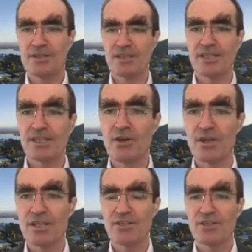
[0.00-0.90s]
that their
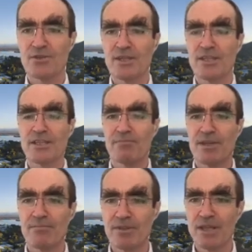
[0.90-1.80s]
colleagues are doing, that
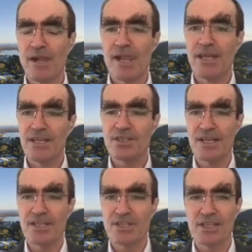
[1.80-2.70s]
people
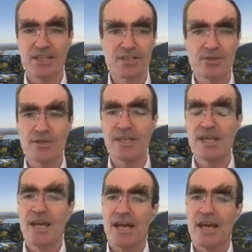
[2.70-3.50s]
internationally are doing,